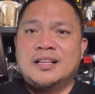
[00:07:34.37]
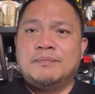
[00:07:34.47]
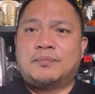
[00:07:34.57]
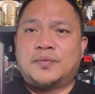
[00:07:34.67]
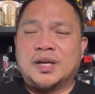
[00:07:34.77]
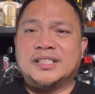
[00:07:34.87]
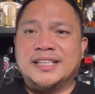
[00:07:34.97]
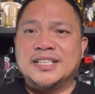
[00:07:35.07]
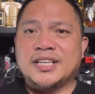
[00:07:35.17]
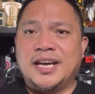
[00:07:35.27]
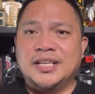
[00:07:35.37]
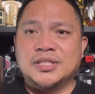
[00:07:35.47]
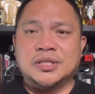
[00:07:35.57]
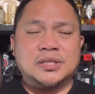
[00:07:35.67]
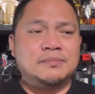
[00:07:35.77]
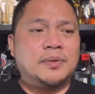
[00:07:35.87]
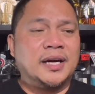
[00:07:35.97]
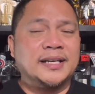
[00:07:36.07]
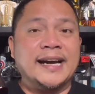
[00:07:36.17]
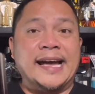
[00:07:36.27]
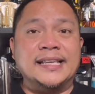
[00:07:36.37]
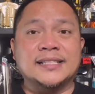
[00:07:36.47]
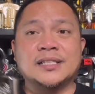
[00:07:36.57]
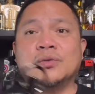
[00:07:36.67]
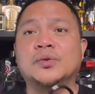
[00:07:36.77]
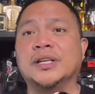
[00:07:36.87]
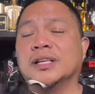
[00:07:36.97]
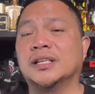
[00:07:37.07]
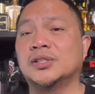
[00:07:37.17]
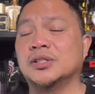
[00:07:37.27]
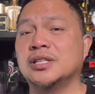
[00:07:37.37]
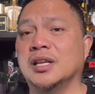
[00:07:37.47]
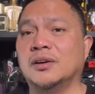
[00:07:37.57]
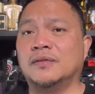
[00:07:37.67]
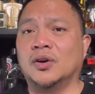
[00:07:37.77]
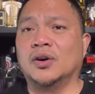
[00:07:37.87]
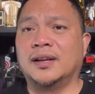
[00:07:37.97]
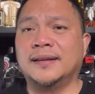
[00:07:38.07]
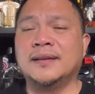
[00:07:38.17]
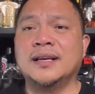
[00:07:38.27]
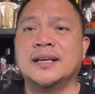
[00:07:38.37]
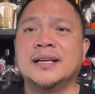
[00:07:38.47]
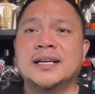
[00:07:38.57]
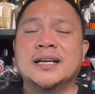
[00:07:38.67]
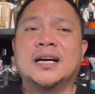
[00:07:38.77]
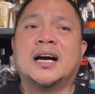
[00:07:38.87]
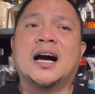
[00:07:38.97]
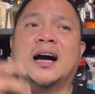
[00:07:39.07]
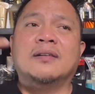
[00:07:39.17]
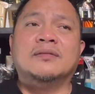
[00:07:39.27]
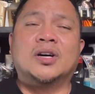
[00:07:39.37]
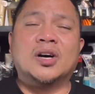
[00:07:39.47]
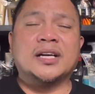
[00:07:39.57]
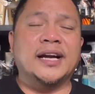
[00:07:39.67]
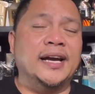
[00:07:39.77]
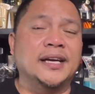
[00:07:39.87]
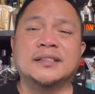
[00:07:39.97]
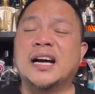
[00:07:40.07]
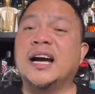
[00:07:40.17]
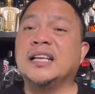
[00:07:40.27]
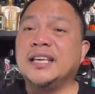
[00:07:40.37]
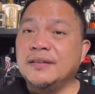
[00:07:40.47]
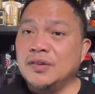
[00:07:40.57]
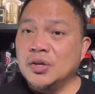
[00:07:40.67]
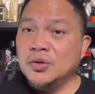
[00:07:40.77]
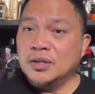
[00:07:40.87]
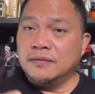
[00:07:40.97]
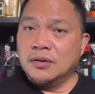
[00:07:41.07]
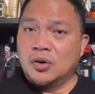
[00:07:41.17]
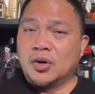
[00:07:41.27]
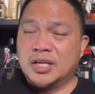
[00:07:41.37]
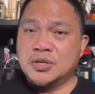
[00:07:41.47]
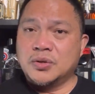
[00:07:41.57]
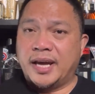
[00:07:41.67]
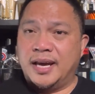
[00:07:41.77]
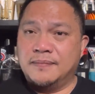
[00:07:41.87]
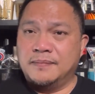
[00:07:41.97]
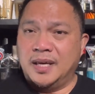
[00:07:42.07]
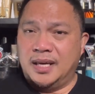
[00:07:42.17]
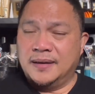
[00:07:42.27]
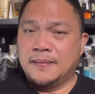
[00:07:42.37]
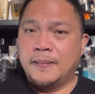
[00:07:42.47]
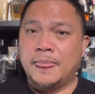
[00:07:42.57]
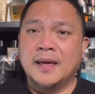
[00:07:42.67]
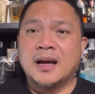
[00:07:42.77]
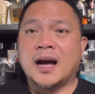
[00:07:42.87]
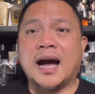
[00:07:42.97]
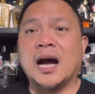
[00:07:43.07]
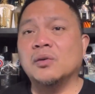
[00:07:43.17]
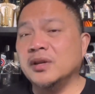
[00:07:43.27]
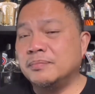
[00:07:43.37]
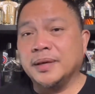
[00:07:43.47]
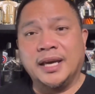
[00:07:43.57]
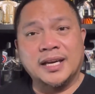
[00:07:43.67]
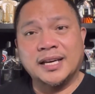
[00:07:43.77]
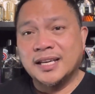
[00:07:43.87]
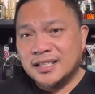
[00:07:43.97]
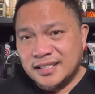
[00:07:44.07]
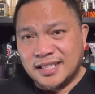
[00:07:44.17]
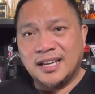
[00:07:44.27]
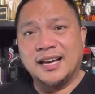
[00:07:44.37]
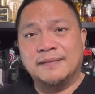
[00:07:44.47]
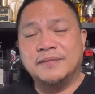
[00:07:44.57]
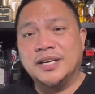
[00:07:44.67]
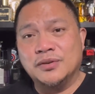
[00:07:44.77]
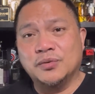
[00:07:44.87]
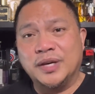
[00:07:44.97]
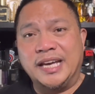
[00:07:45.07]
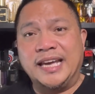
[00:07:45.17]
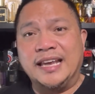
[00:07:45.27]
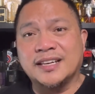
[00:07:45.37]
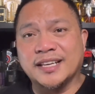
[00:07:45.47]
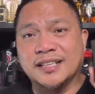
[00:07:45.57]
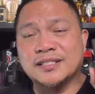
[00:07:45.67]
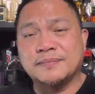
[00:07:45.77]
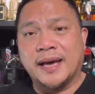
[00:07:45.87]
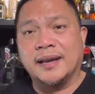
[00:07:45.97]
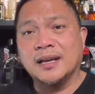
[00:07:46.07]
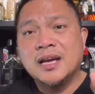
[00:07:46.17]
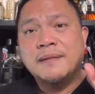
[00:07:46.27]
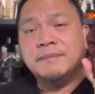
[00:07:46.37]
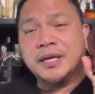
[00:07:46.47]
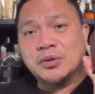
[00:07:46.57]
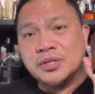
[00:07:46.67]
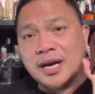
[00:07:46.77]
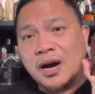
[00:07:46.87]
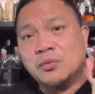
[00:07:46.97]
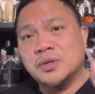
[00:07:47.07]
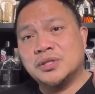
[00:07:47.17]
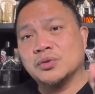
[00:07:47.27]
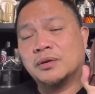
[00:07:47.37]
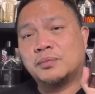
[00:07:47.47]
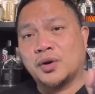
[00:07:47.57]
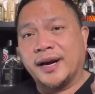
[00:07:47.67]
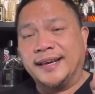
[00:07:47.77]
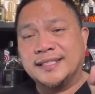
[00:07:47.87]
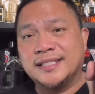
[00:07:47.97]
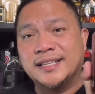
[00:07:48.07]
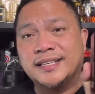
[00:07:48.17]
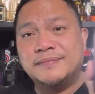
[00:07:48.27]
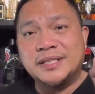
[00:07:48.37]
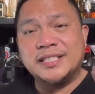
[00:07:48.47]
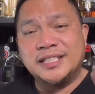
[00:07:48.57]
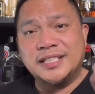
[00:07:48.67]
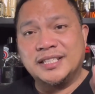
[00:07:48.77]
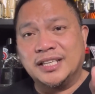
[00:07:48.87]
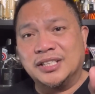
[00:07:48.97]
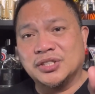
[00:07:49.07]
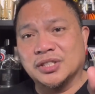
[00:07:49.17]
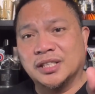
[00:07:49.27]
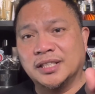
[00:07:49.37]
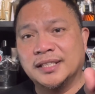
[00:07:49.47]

presentation. But guys, the winner total of all. Okay, I give you the floor to hate me. I will pick the Club de Nuit Intense Man because I was surprised the limited edition